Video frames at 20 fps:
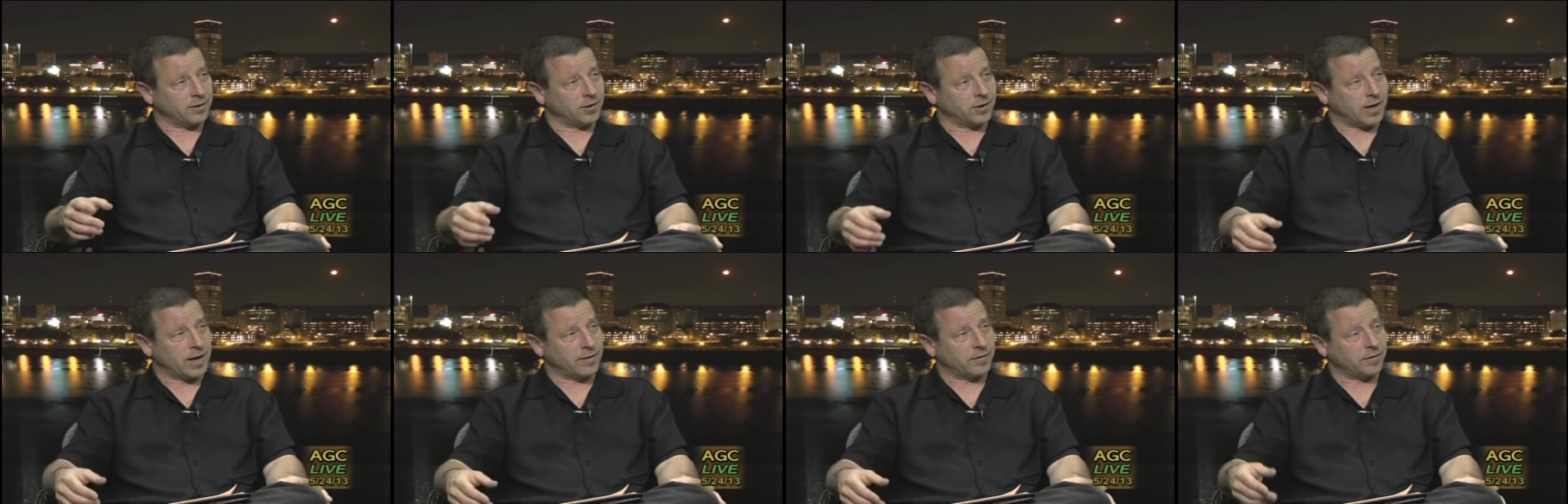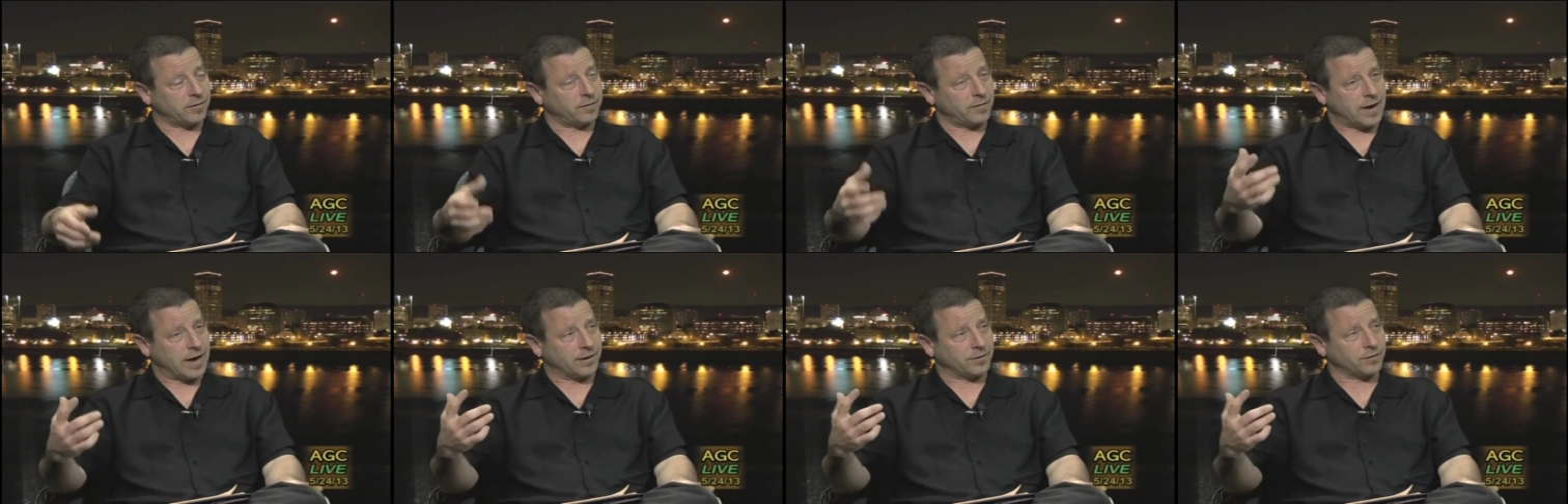You're going to have a
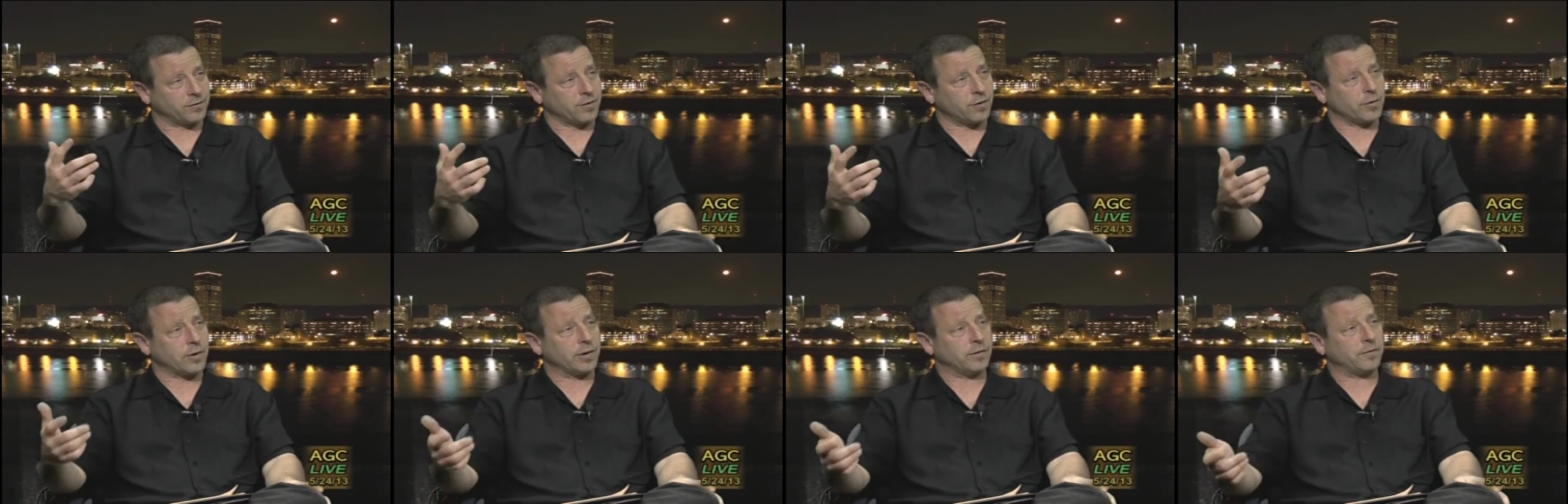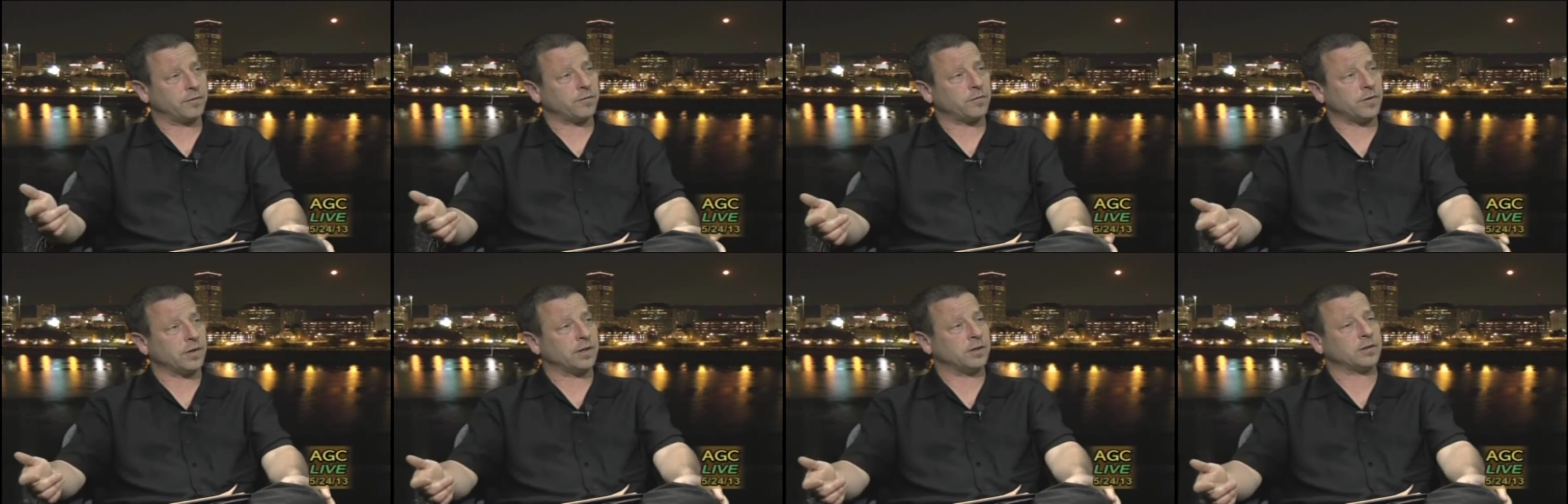fast-growing,
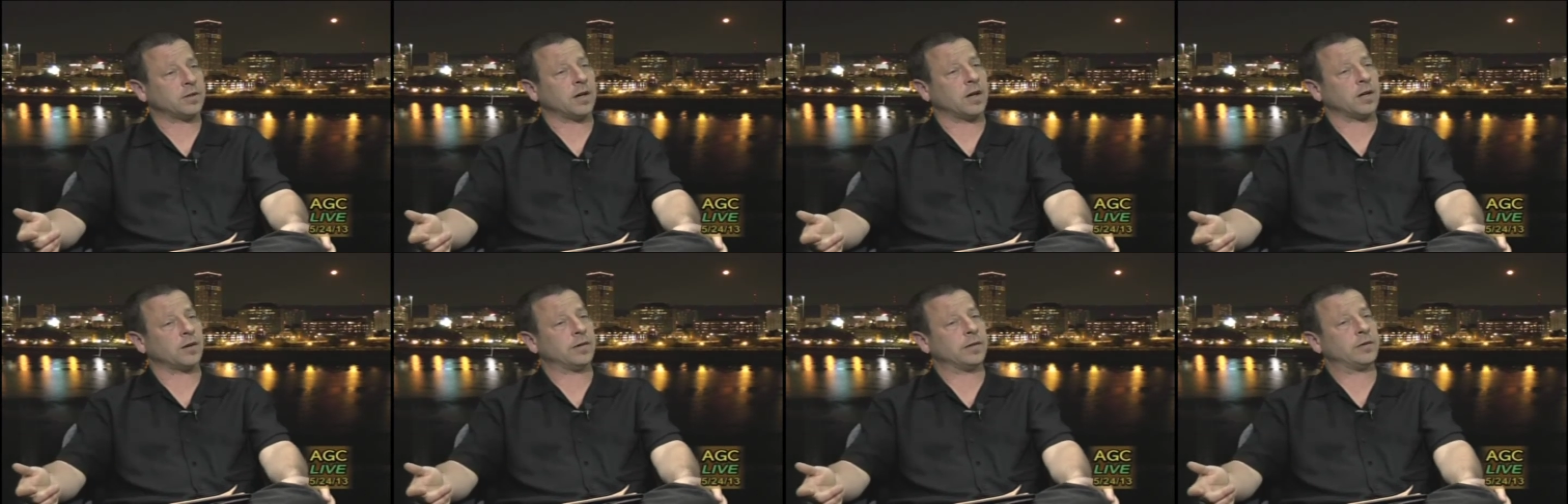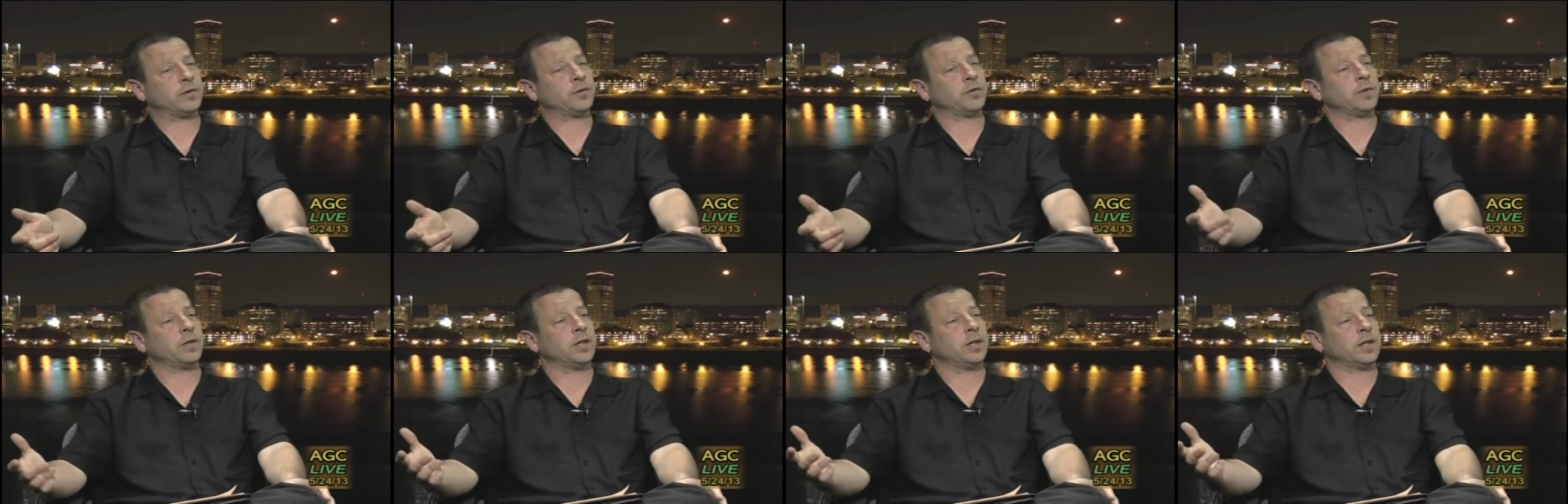freeze-tolerant
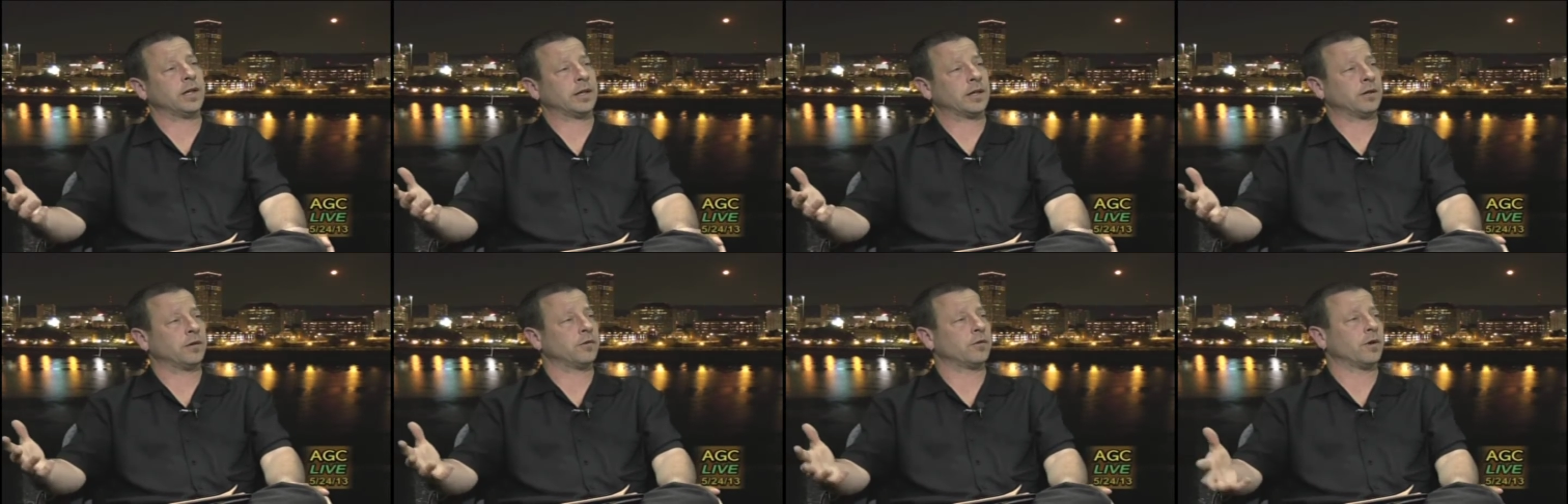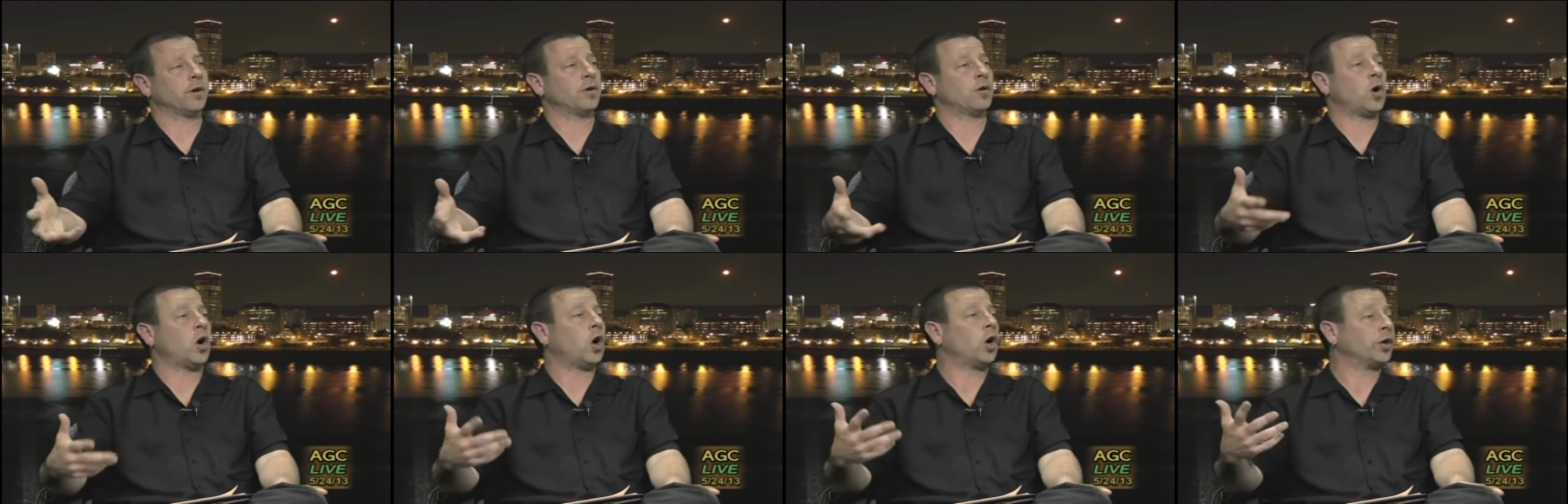tree that can
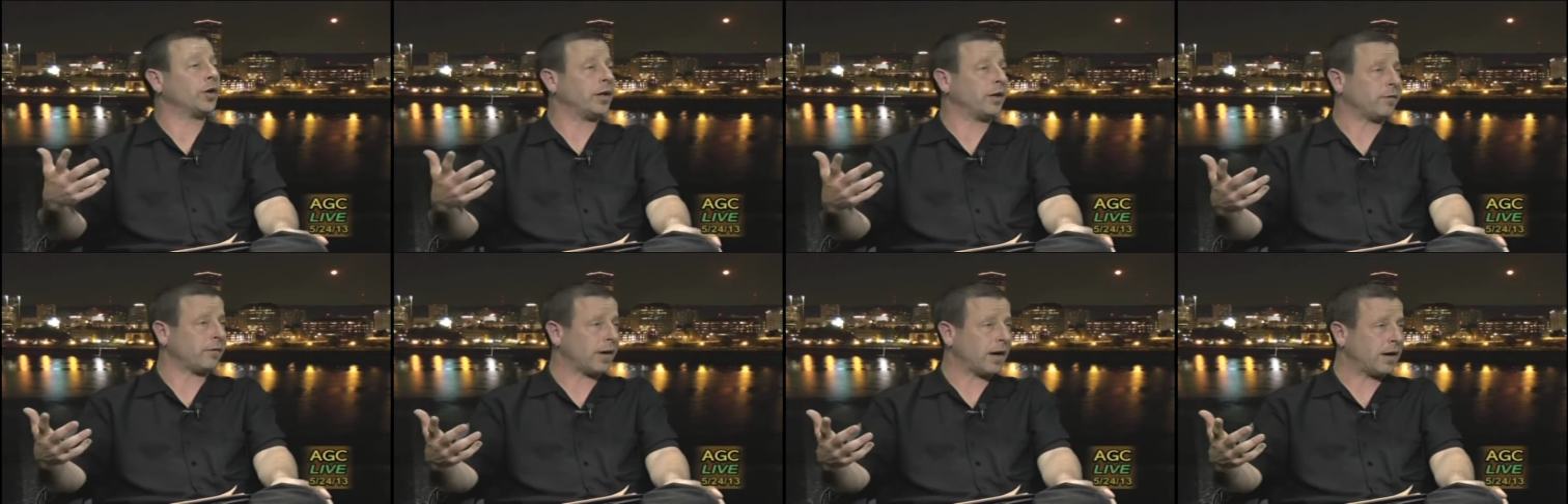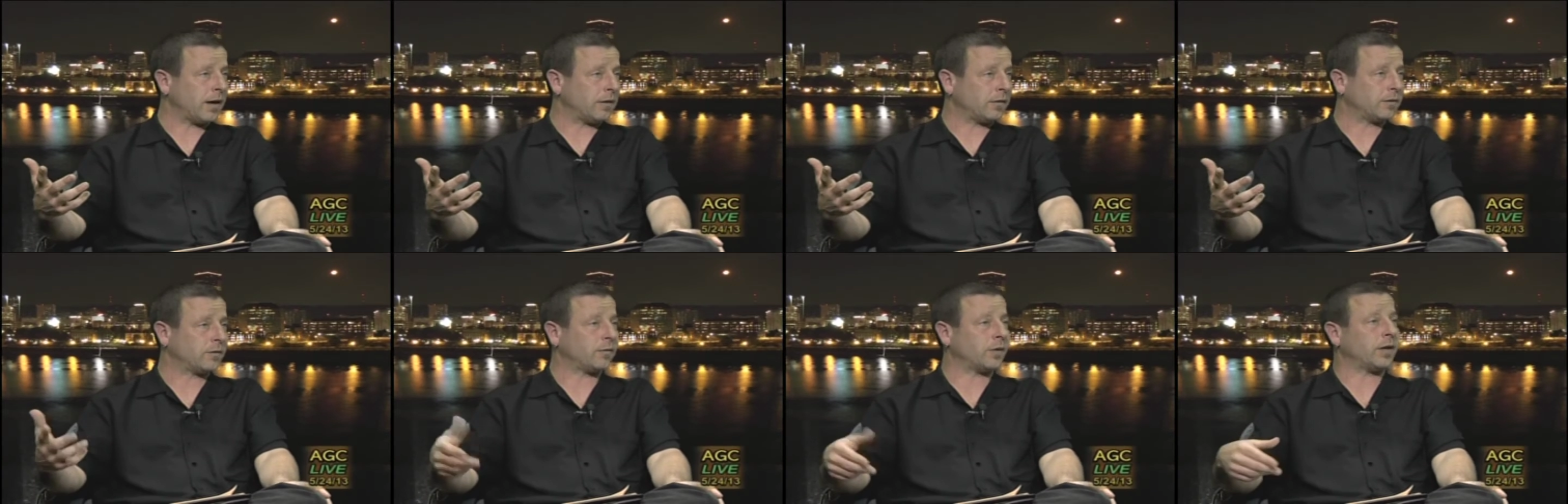grow all year
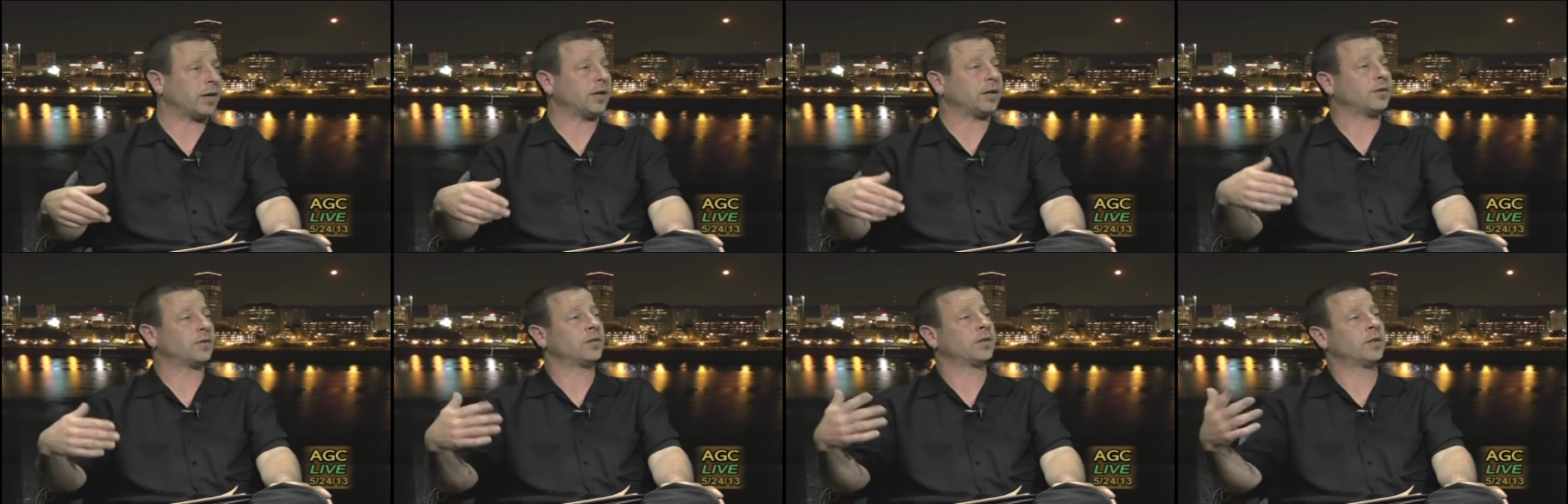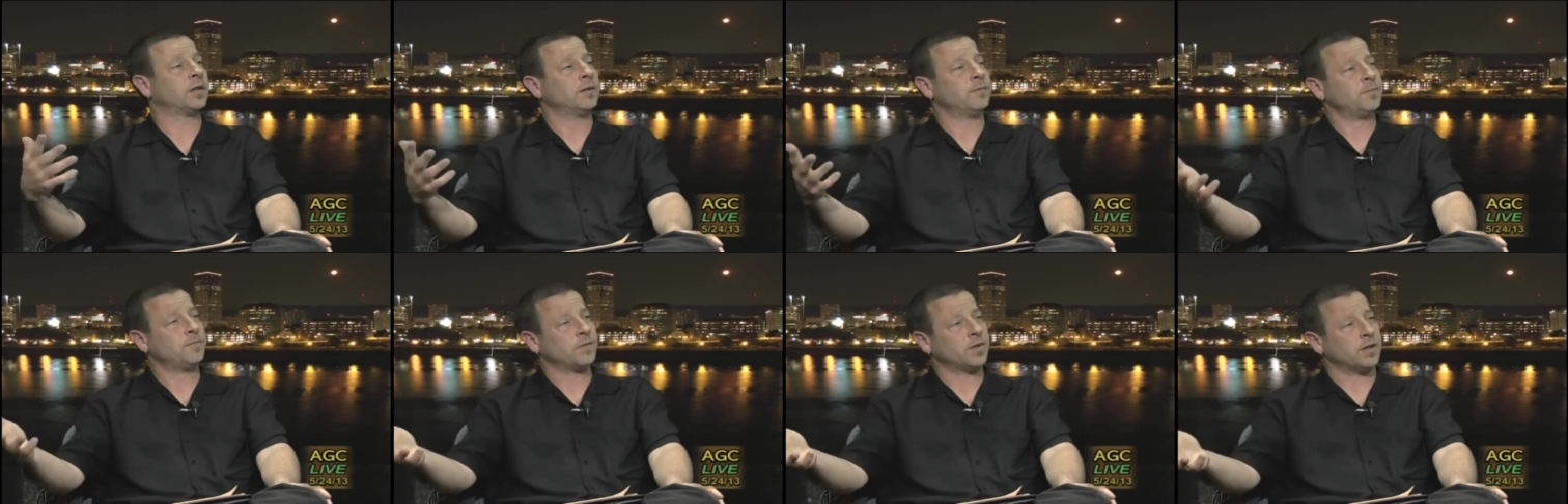round, whereas
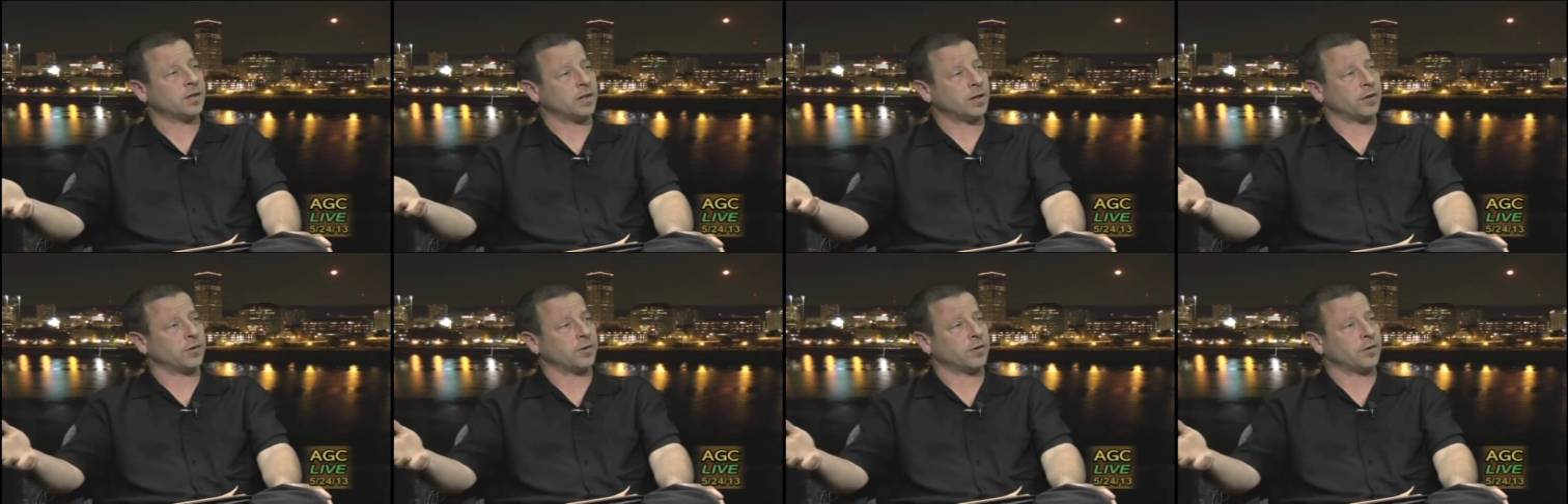yeah.